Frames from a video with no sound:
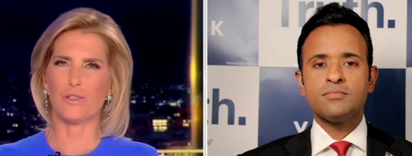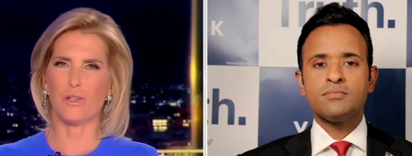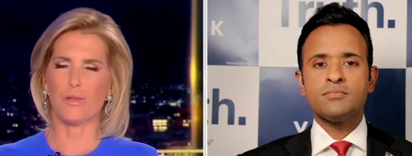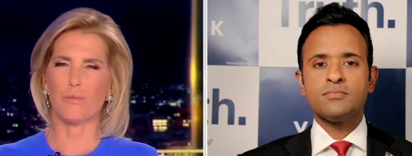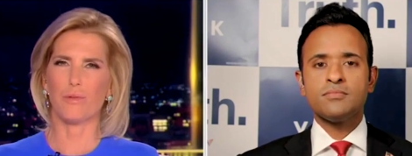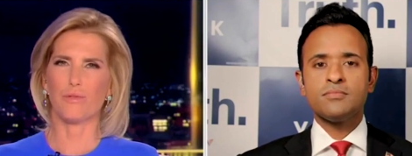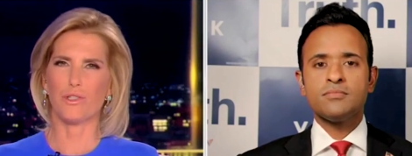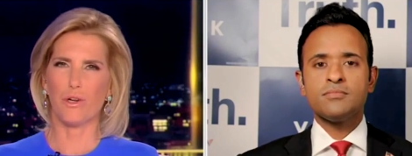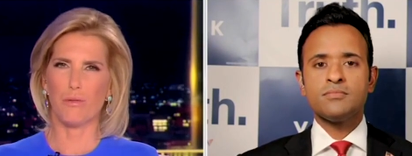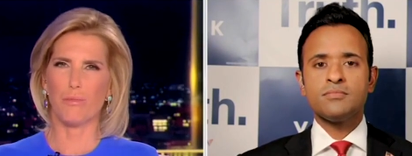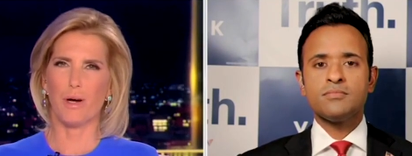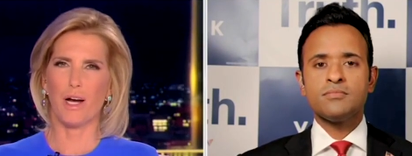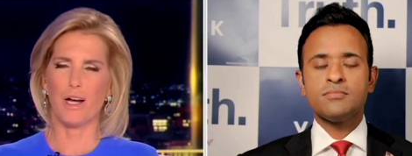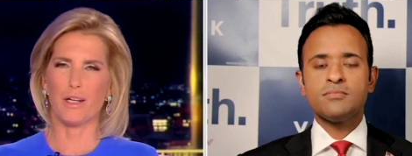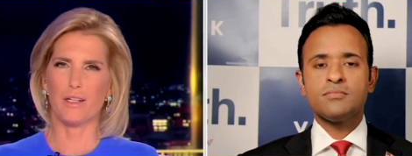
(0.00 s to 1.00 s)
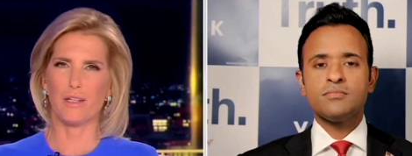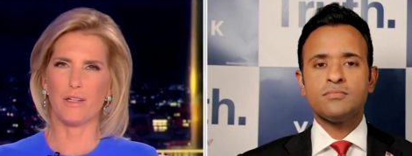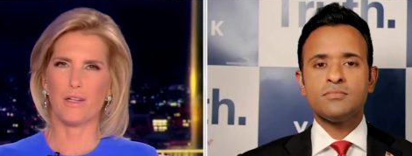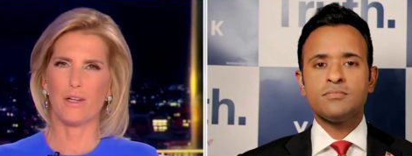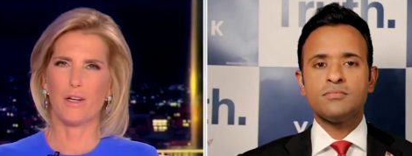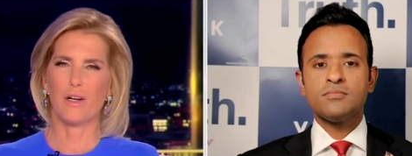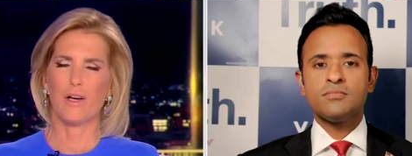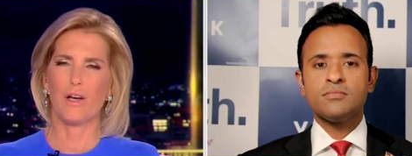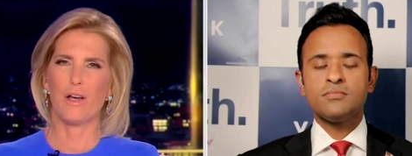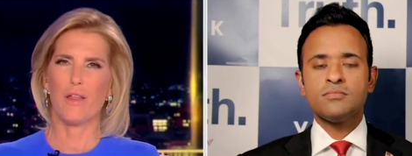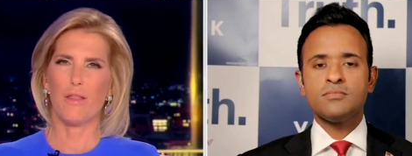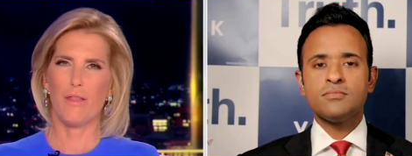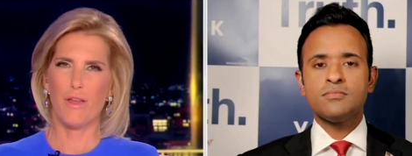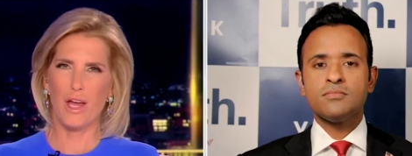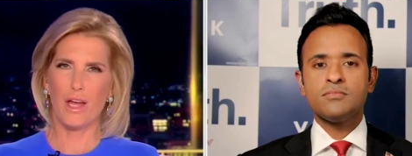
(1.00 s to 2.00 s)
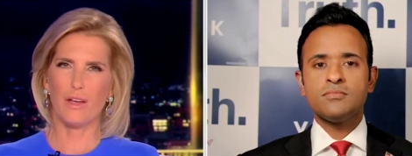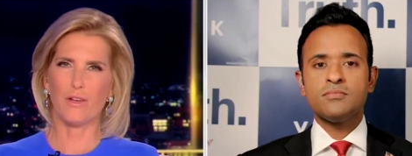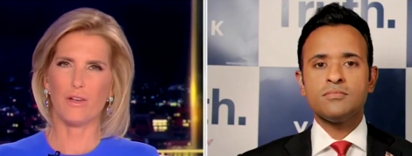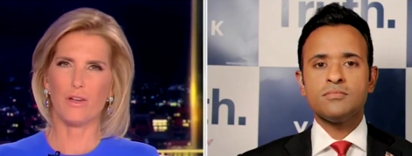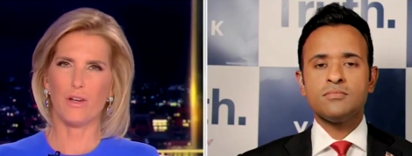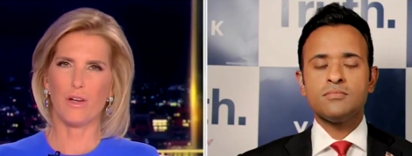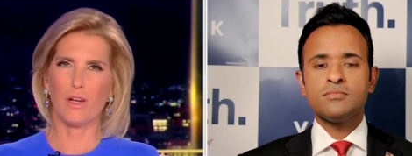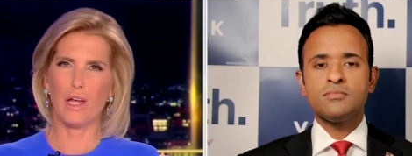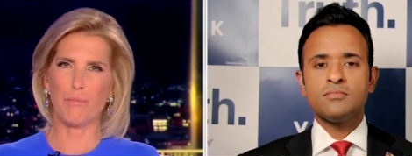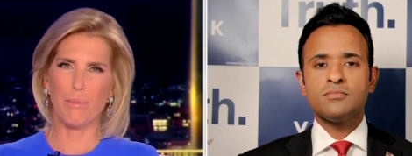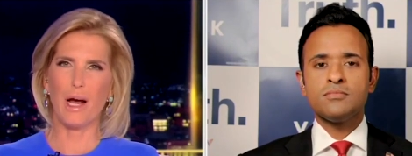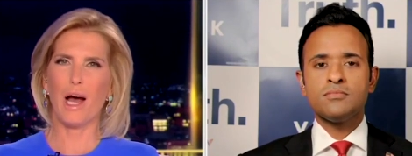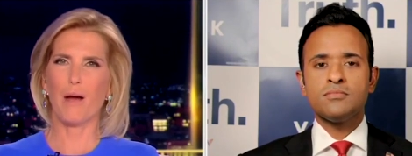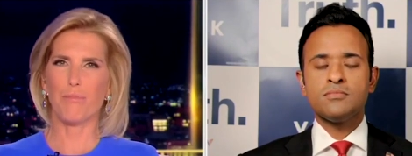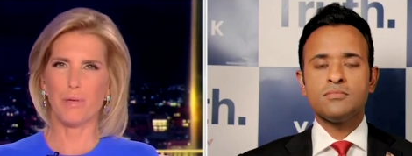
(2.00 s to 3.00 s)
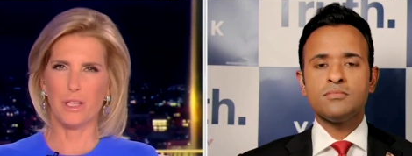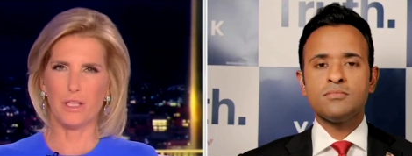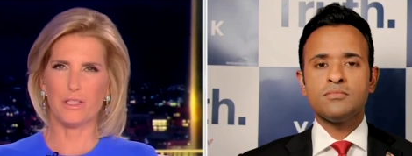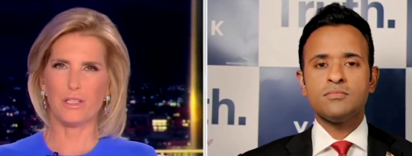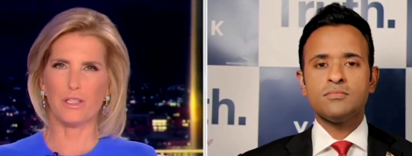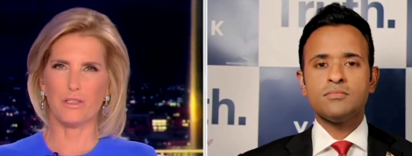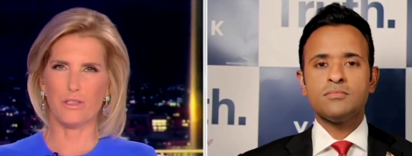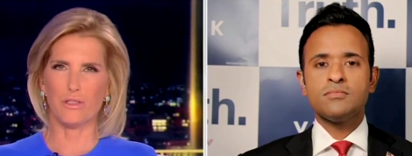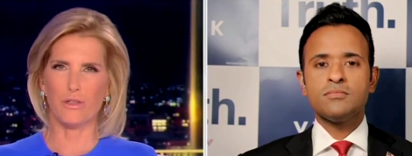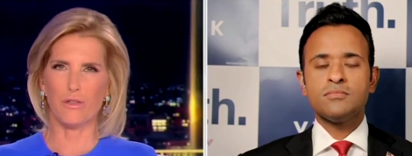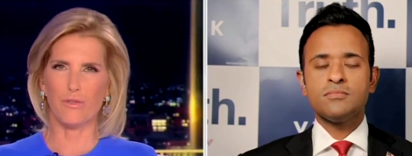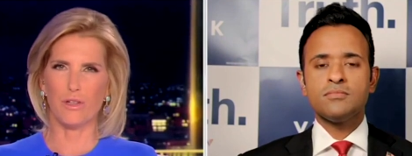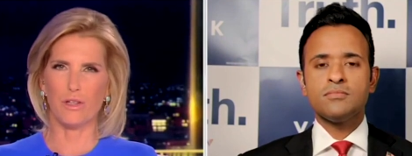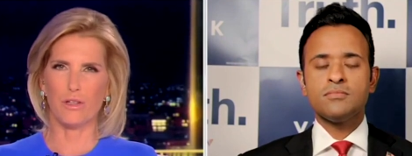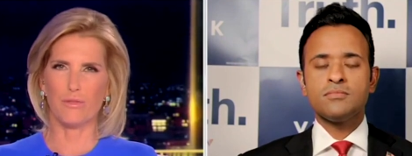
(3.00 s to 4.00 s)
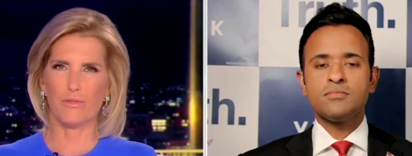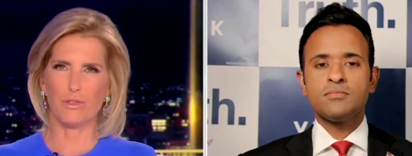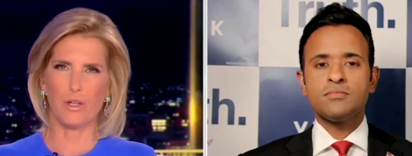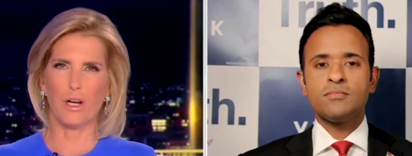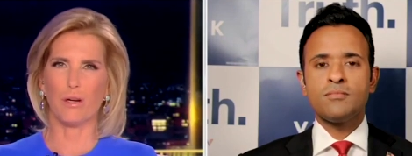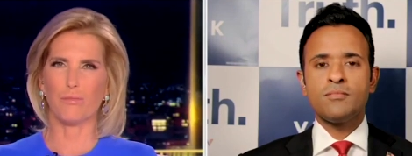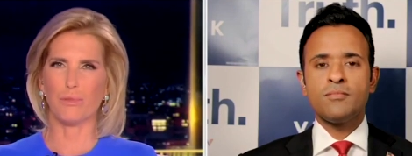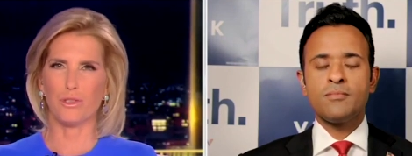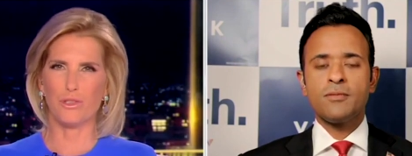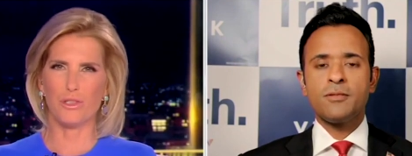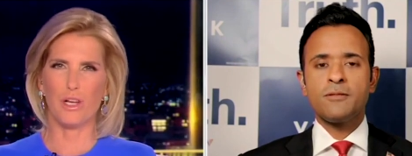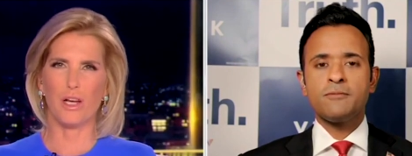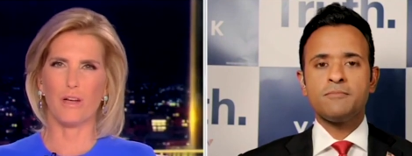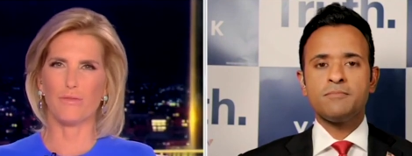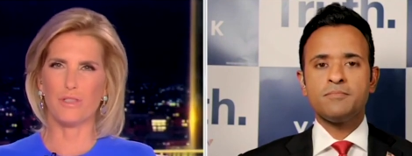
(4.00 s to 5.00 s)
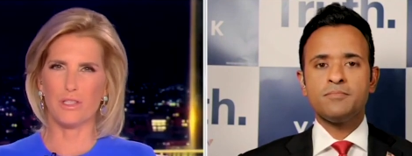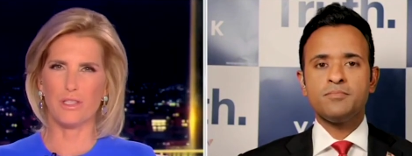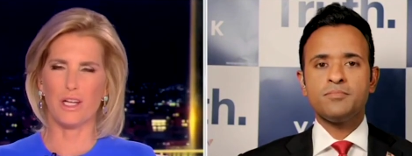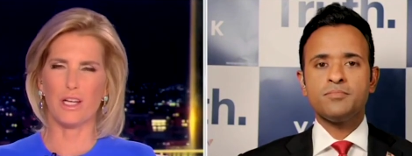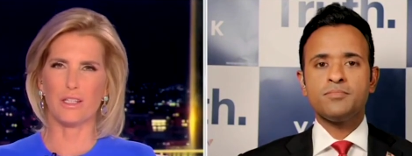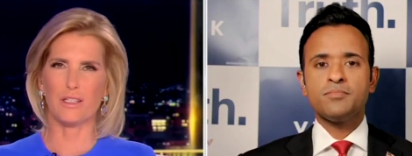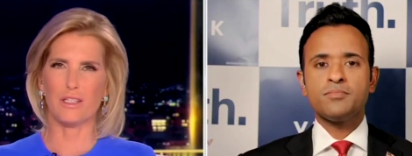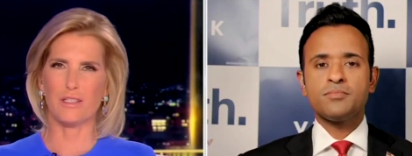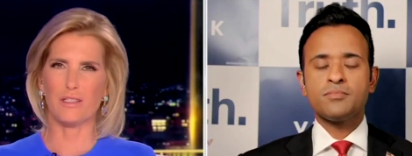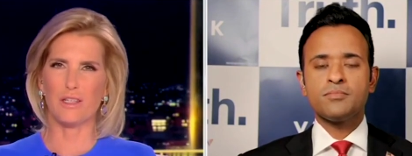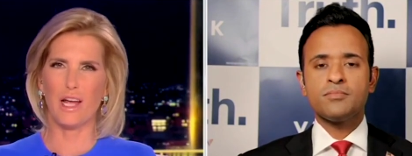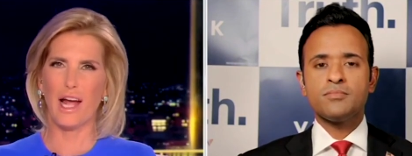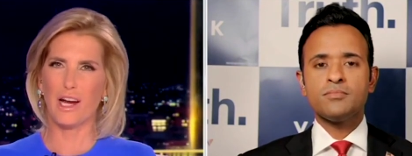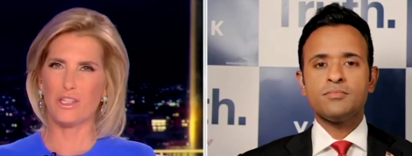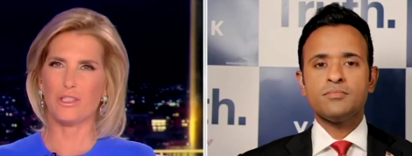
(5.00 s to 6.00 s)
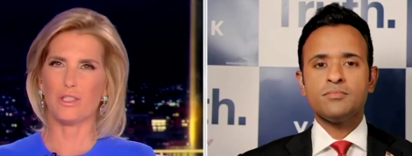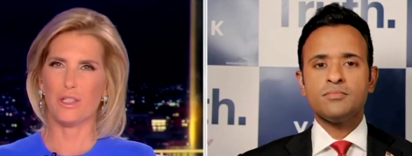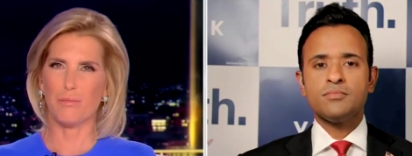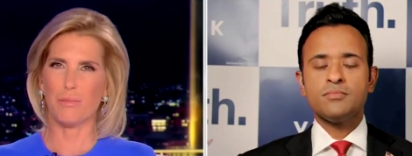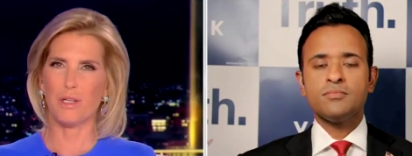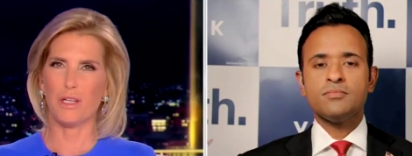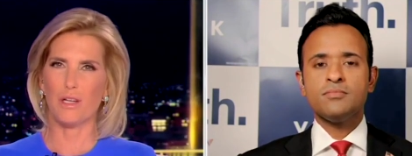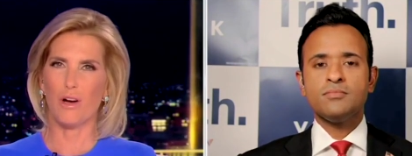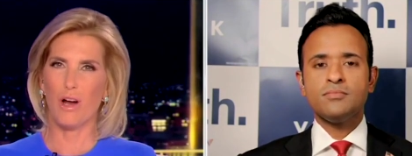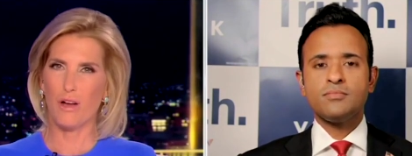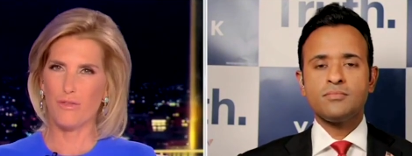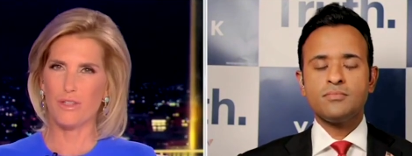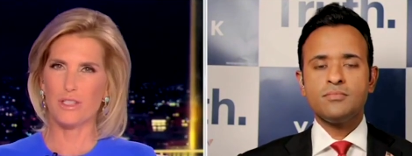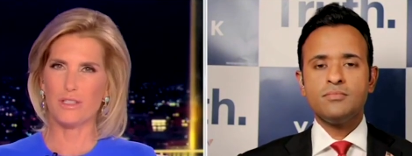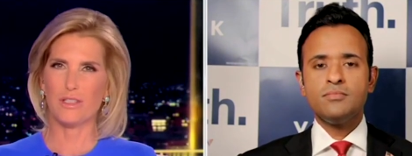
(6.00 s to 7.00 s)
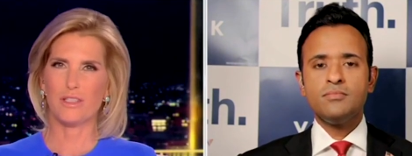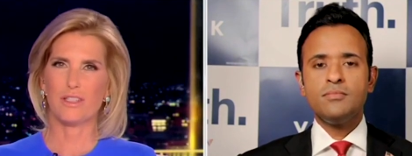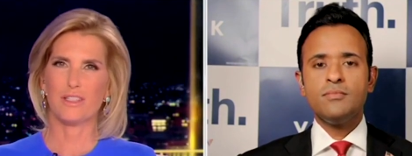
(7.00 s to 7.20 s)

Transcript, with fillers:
Speaker 1: term of Joe Biden than a populist conservative, Trump, yourself, DeSantis, actually be in office?